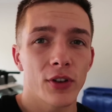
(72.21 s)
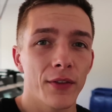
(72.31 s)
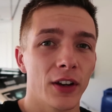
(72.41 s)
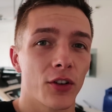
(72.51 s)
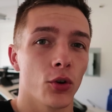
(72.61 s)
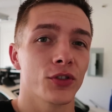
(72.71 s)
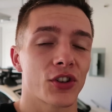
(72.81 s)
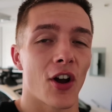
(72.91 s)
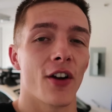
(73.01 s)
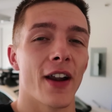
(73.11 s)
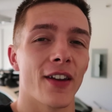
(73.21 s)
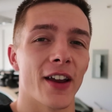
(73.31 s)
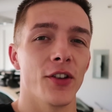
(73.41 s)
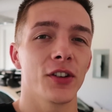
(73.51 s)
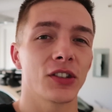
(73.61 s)
I was driving Nicole's car around,
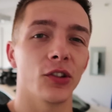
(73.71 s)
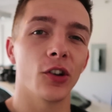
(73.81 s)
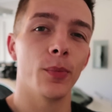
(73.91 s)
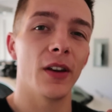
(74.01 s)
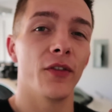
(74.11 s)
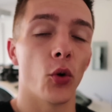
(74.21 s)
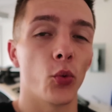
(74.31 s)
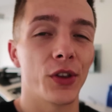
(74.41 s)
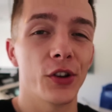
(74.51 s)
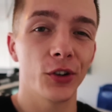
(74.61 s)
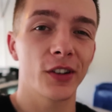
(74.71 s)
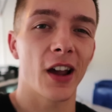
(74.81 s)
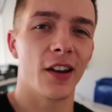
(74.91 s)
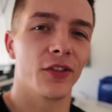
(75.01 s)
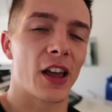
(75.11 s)
I noticed a little bit of a weird
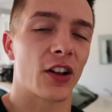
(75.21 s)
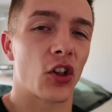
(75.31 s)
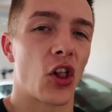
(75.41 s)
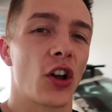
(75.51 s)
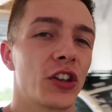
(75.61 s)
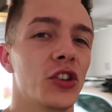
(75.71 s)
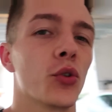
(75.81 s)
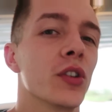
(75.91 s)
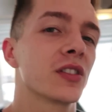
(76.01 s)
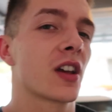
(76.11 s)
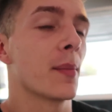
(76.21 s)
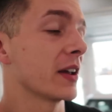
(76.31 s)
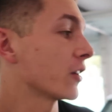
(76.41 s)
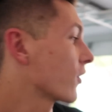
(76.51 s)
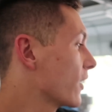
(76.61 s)
kind of like clunky noise
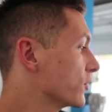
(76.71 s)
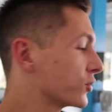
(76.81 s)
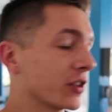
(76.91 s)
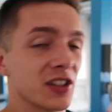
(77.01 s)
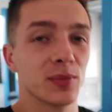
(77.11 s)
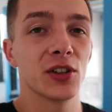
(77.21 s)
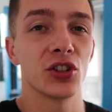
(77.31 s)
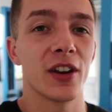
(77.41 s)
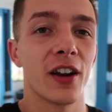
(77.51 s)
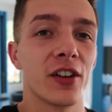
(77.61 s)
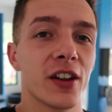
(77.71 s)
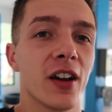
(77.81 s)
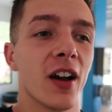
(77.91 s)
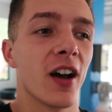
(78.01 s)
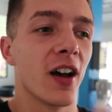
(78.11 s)
coming around the transmission
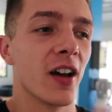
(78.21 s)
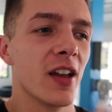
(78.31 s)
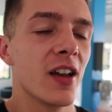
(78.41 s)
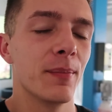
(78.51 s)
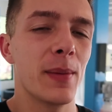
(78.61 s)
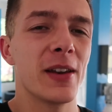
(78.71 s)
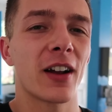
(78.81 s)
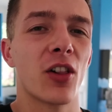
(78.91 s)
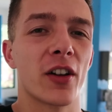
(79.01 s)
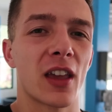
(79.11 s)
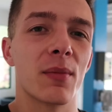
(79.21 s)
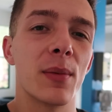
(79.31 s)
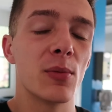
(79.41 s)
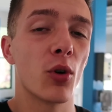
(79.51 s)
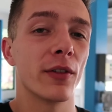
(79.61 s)
area. Maybe not clunking,
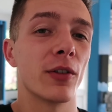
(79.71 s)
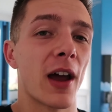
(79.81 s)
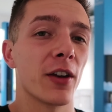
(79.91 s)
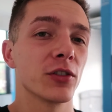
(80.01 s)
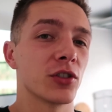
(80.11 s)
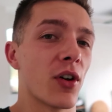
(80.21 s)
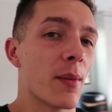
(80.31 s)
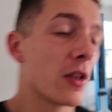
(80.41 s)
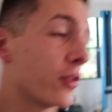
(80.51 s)
maybe more of a rattle. So I'm